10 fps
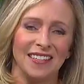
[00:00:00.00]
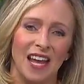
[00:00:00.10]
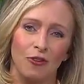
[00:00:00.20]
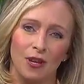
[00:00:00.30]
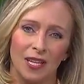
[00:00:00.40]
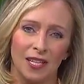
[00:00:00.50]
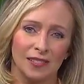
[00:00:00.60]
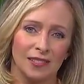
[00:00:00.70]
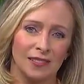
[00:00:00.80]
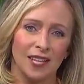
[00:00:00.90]
Now, it
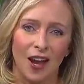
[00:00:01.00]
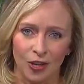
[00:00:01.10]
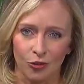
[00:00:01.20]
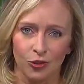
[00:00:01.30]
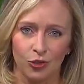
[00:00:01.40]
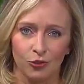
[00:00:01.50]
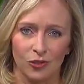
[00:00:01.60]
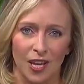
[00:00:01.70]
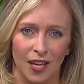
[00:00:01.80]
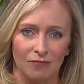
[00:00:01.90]
is Taco
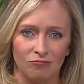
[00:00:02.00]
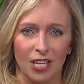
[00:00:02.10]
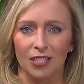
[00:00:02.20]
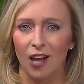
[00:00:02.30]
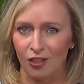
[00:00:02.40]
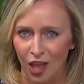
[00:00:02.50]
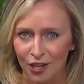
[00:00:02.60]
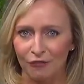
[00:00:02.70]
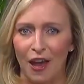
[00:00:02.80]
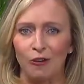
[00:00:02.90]
Tuesday in a
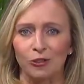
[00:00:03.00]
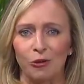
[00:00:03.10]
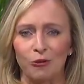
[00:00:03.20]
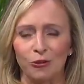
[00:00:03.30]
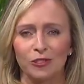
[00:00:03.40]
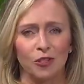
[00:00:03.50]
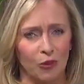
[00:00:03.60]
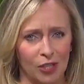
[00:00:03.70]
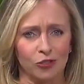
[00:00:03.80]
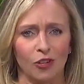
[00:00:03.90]
lot of households and
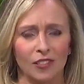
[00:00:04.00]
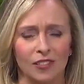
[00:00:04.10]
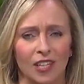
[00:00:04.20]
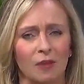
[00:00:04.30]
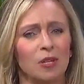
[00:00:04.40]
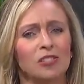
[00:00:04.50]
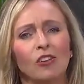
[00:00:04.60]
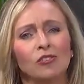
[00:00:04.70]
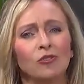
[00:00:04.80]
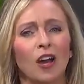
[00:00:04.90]
restaurants tonight, but it's
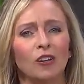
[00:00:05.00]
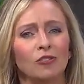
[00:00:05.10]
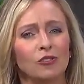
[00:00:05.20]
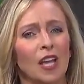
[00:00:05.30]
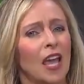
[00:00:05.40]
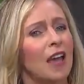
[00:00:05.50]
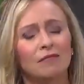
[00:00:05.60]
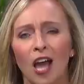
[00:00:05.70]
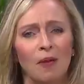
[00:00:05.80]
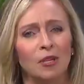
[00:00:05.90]
also Taco Tuesday
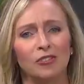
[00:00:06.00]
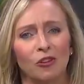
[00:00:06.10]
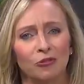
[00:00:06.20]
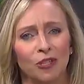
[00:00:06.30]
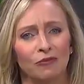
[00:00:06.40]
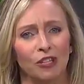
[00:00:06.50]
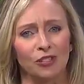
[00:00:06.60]
at Comedy Zone Greenville.